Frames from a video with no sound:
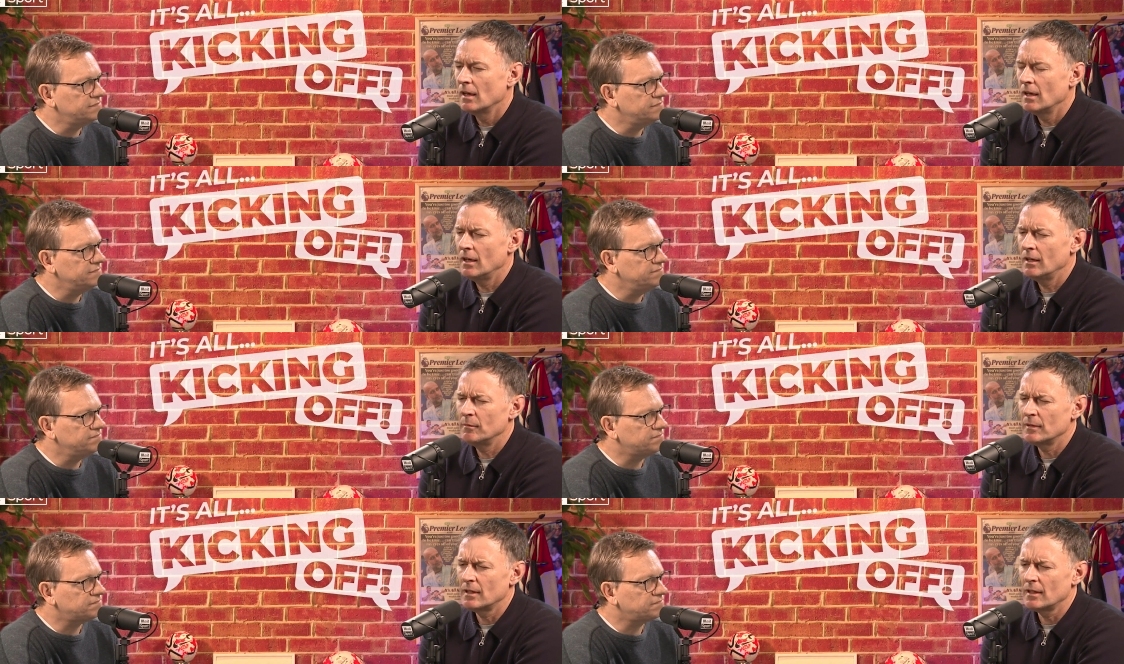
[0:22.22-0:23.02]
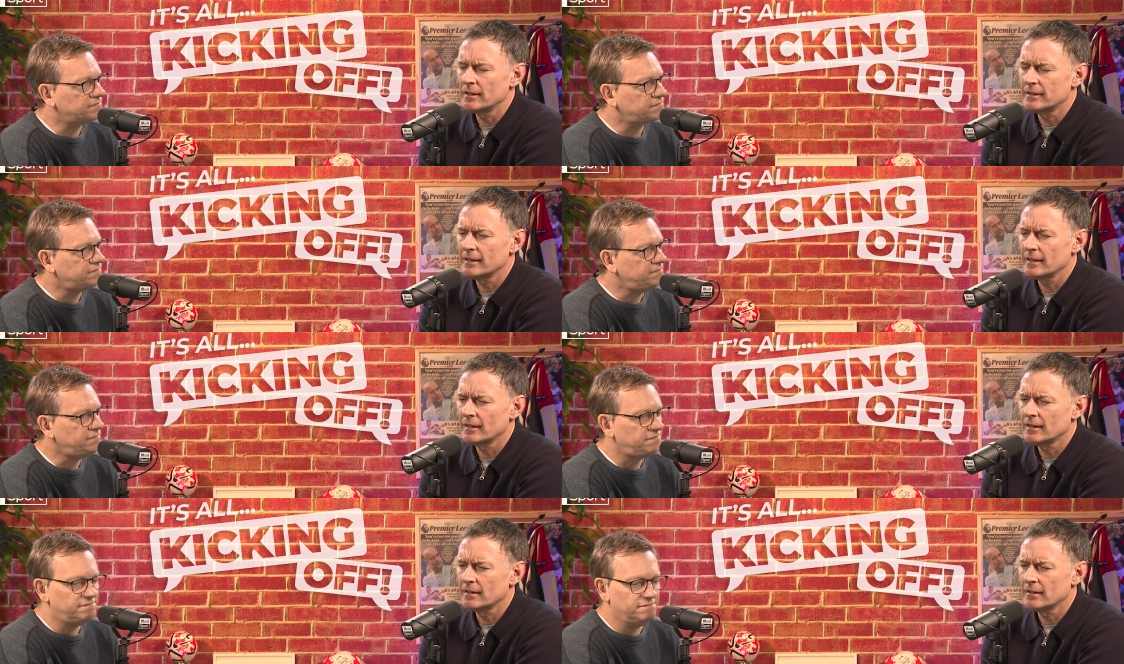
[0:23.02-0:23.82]
Speaker 1: Um, I
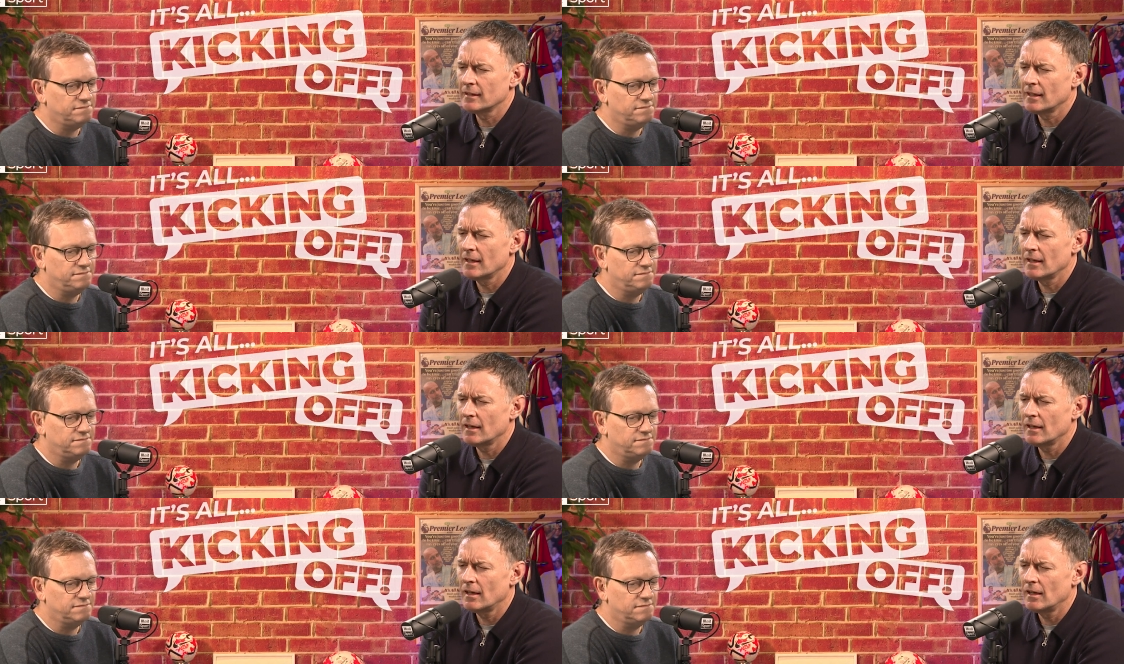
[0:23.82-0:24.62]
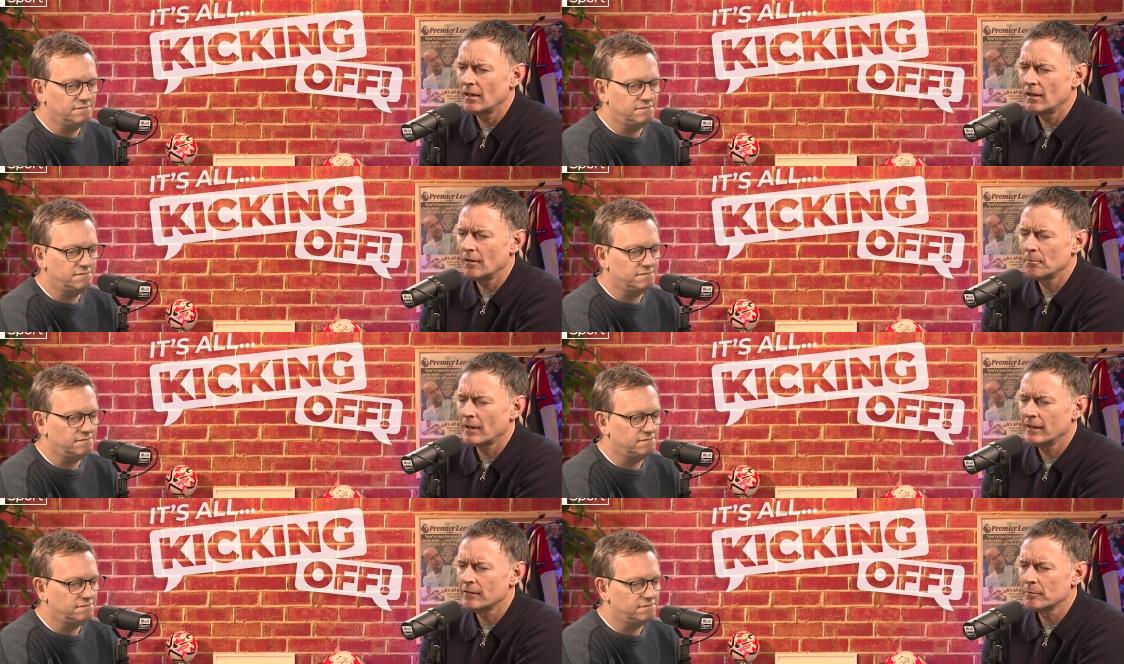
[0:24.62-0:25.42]
think there are
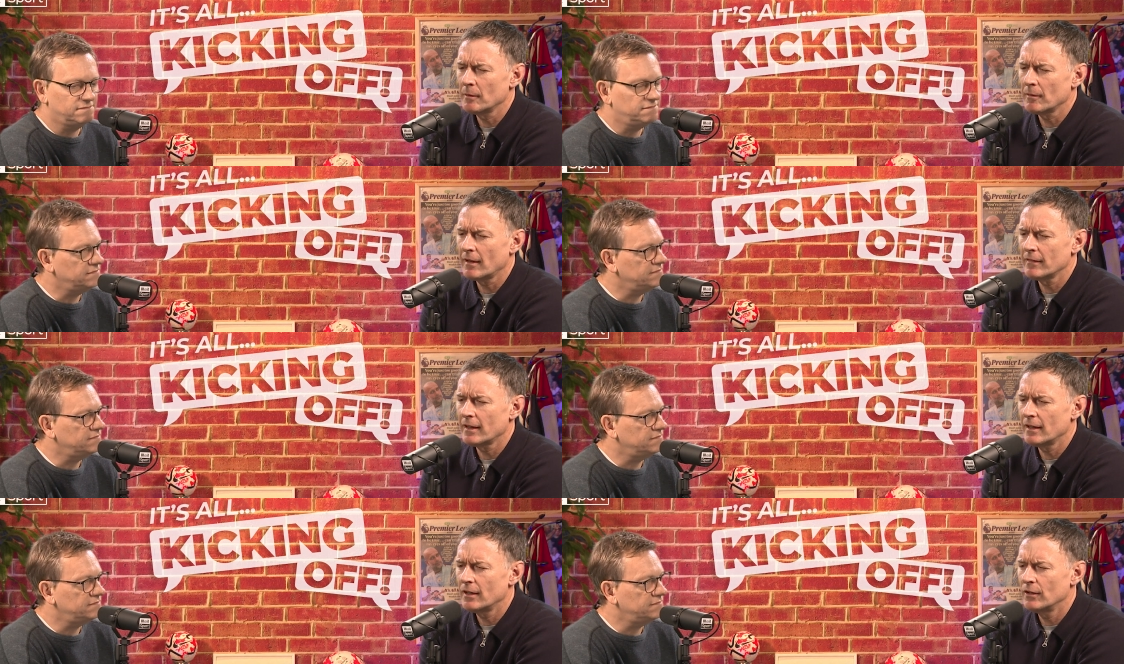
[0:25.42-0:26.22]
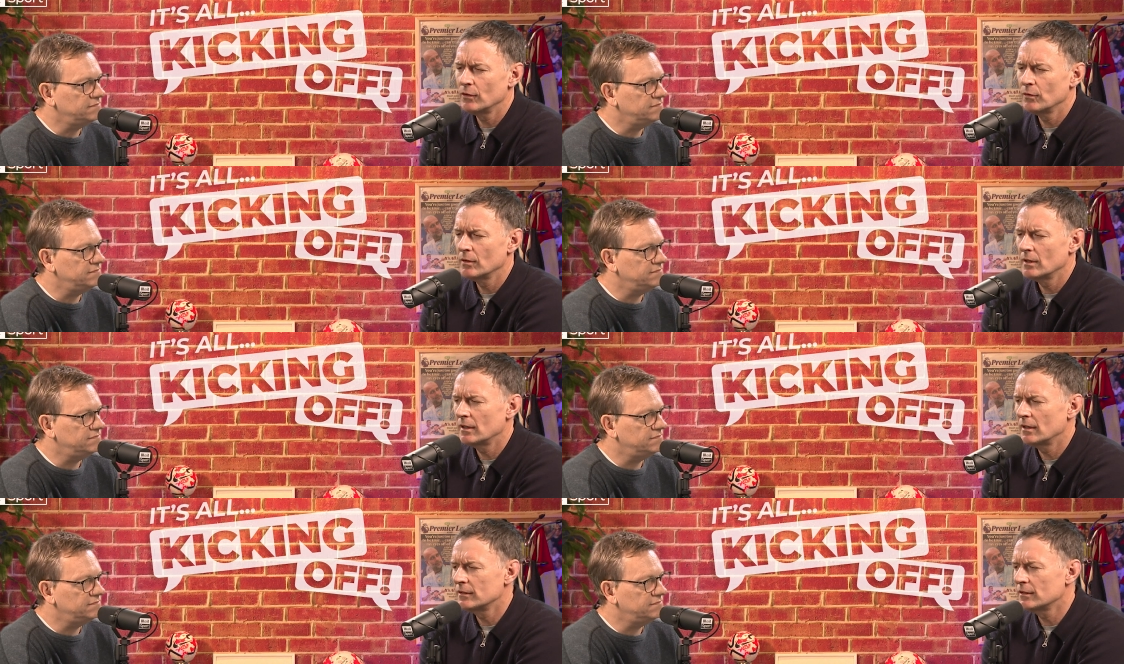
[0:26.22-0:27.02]
plenty of people out there who
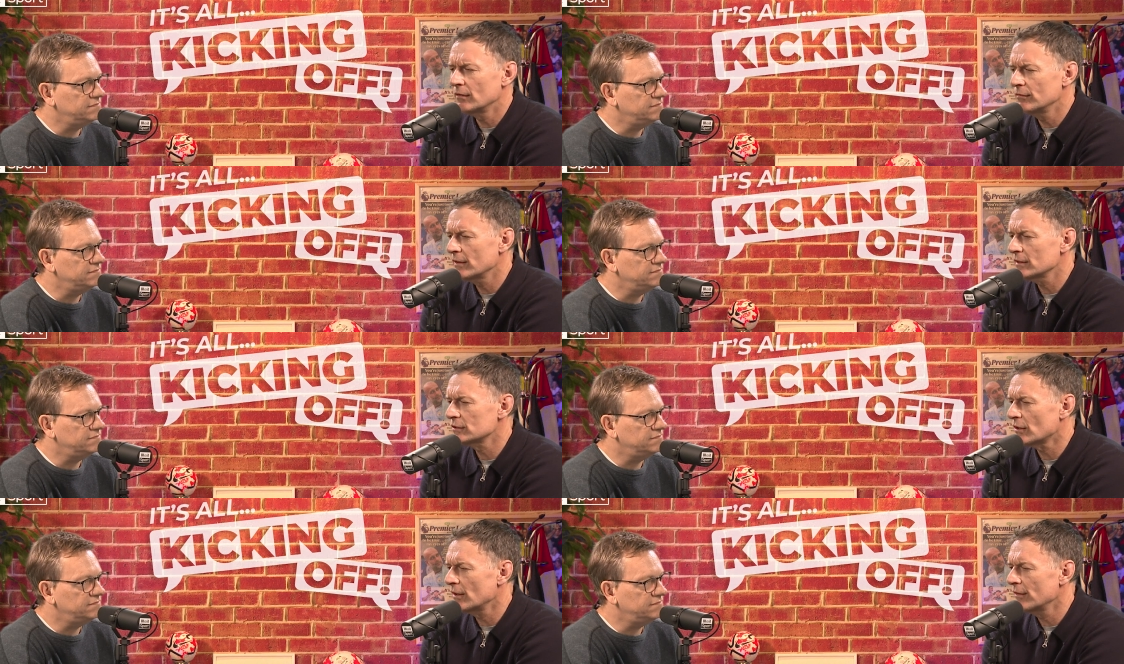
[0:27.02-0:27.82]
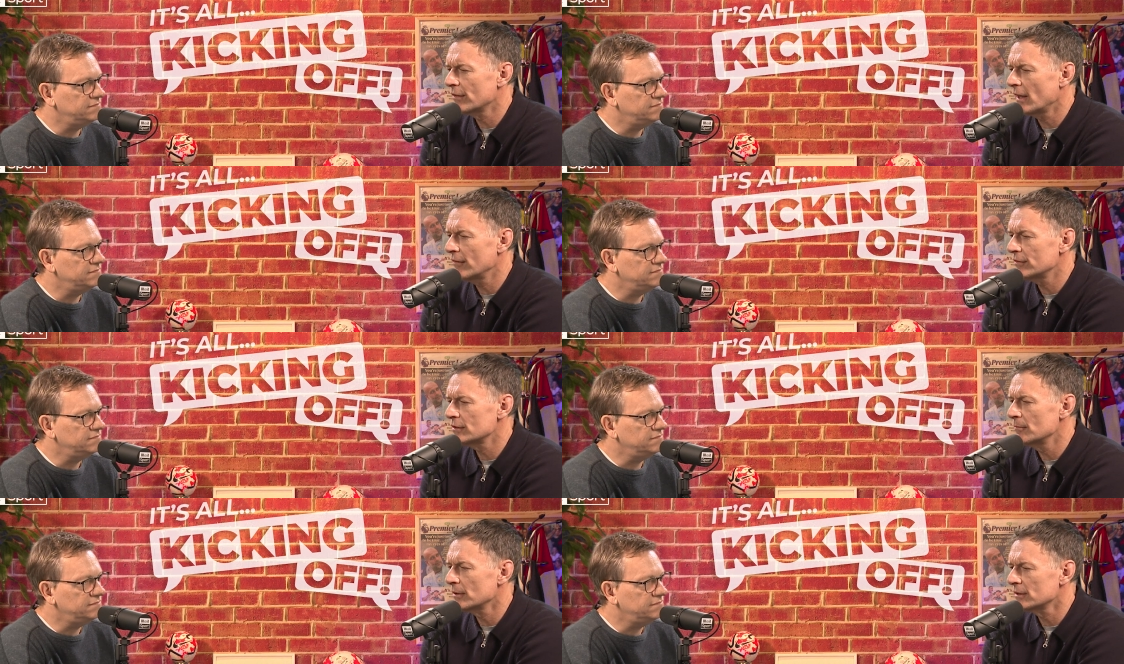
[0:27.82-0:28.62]
uh, don't feel sorry for
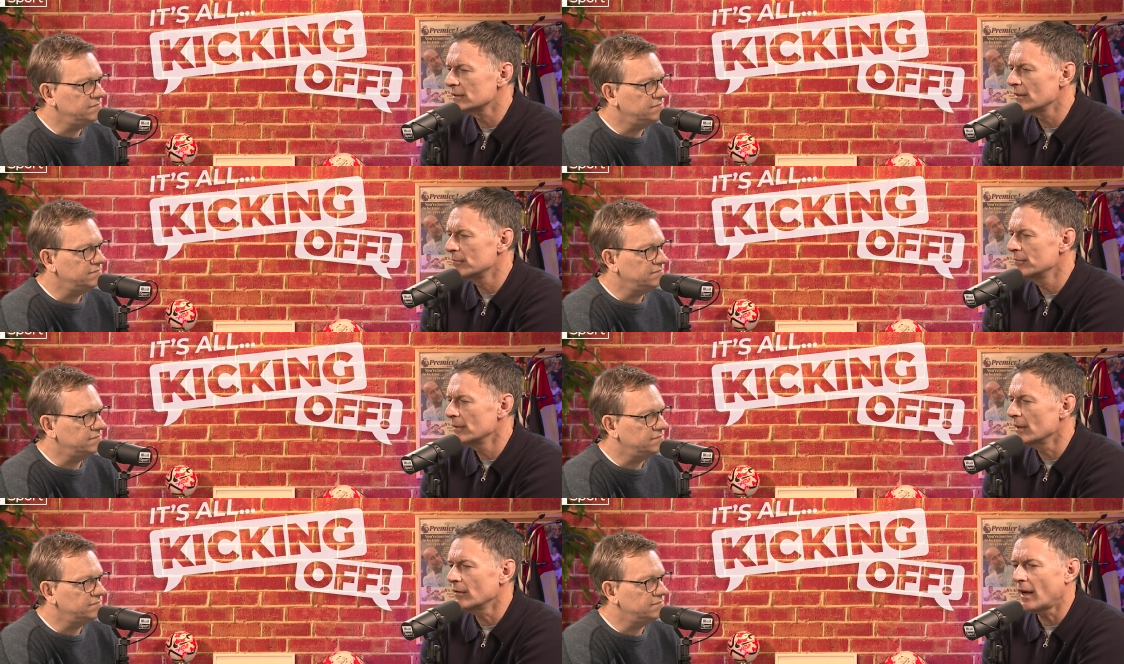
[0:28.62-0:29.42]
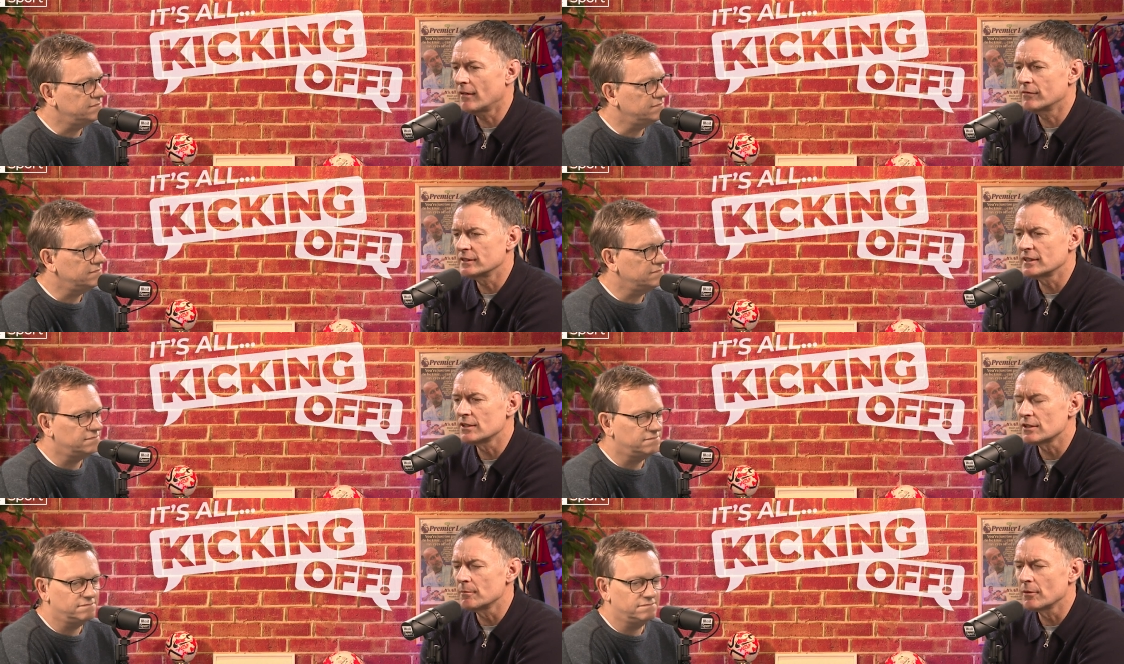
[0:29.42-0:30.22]
Everton because they've you know have
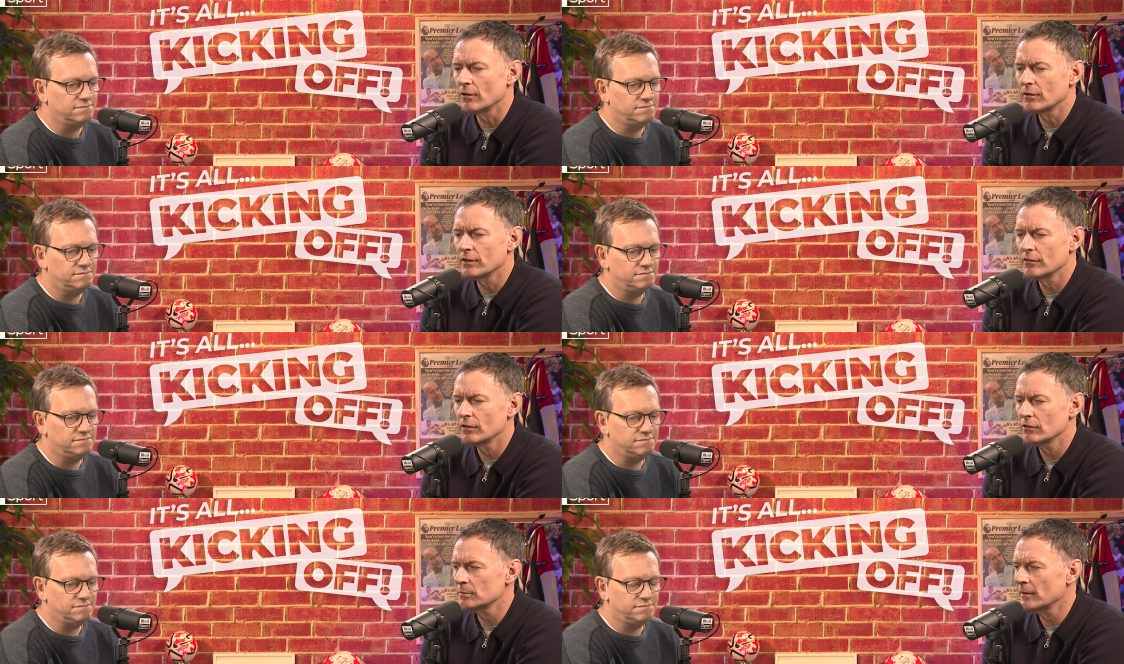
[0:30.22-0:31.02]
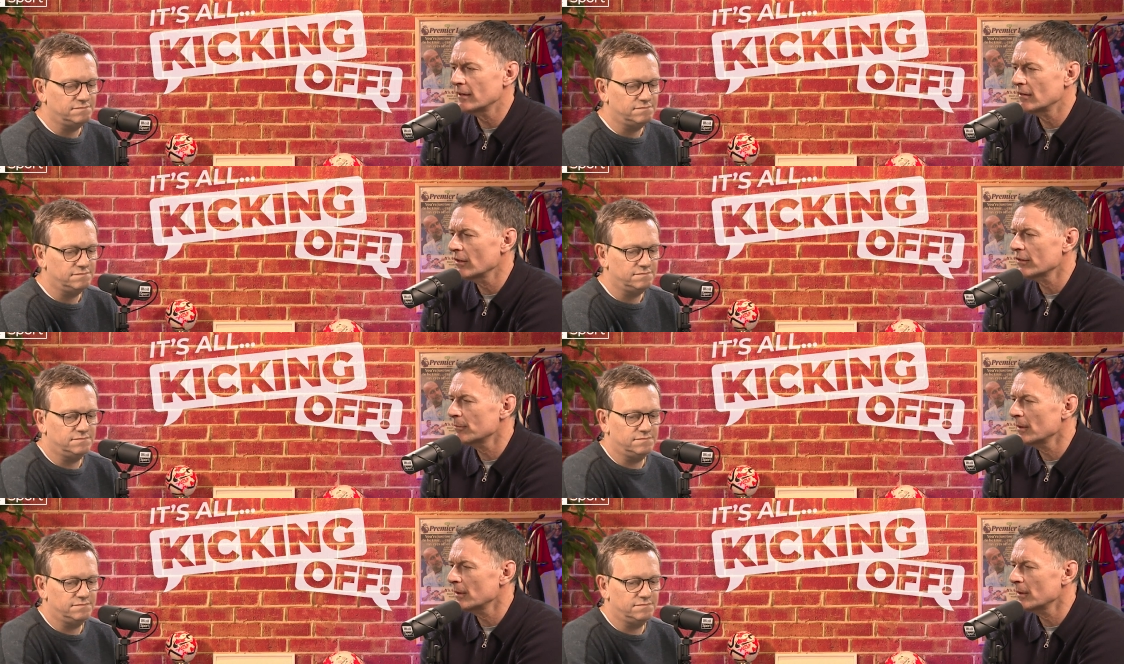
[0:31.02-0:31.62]
essentially broken the rules, but there are a lot of